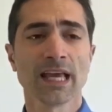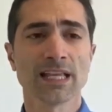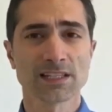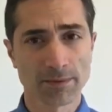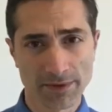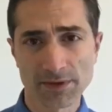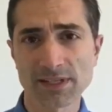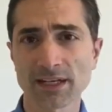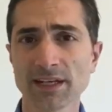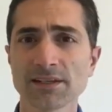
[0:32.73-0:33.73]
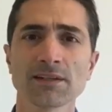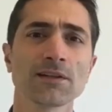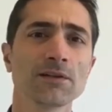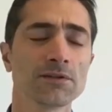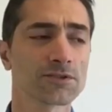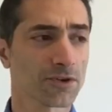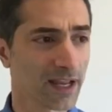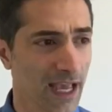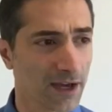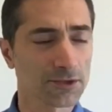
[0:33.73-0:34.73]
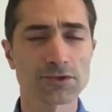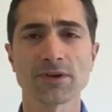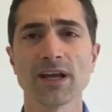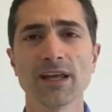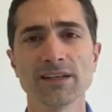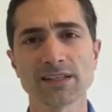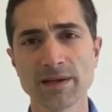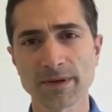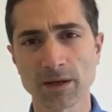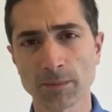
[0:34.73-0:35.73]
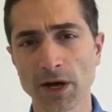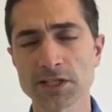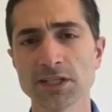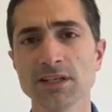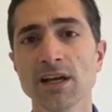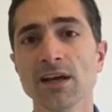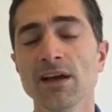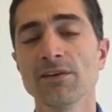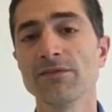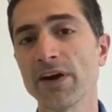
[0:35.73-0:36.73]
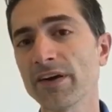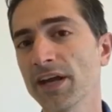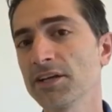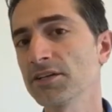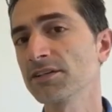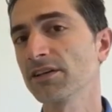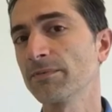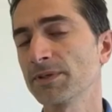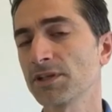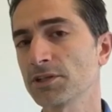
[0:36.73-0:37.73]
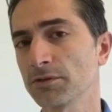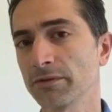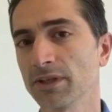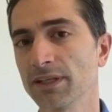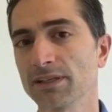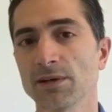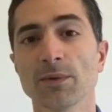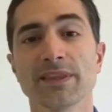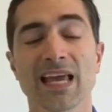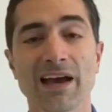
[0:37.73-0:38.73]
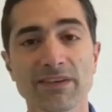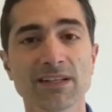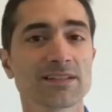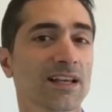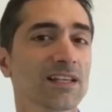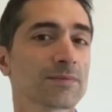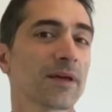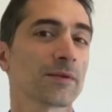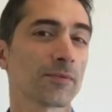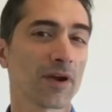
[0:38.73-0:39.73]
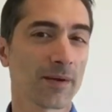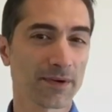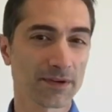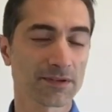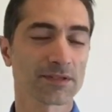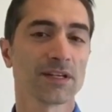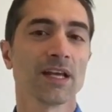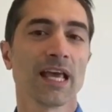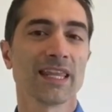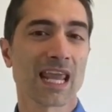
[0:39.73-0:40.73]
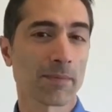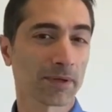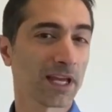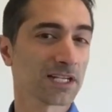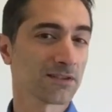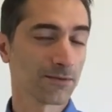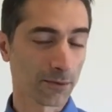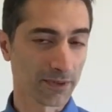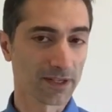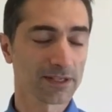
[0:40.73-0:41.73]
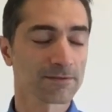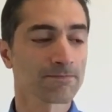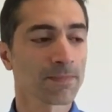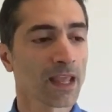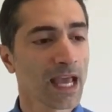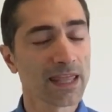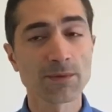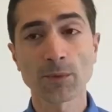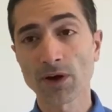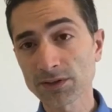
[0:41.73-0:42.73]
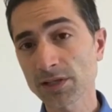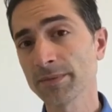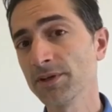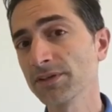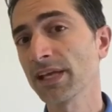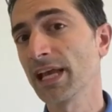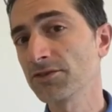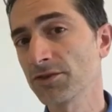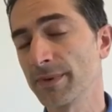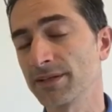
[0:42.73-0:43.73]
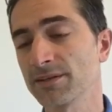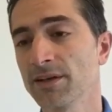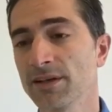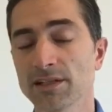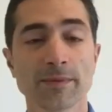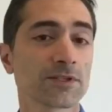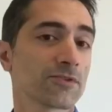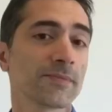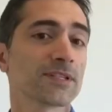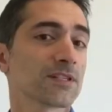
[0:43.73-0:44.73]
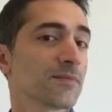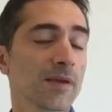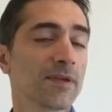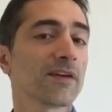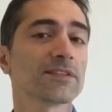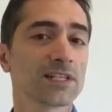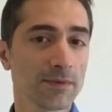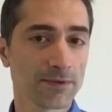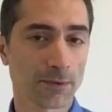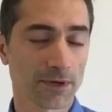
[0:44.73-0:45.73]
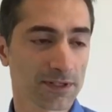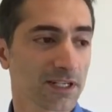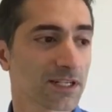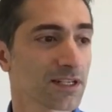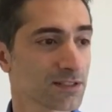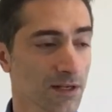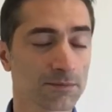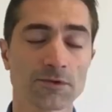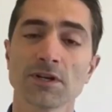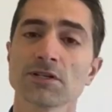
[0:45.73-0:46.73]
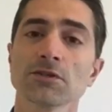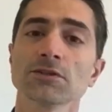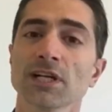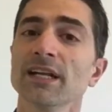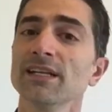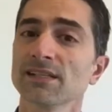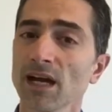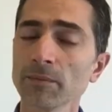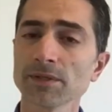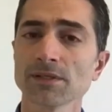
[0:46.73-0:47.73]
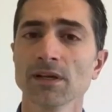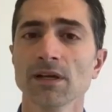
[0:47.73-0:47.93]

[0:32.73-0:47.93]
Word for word: and some of those techniques include strain counterstrain, ischemic compression, variations of positional release, and what the evidence says about the parameters and the application for these. And then we're also going to be using instruments, some instruments that maybe you haven't seen before, such as some traditional Chinese cups,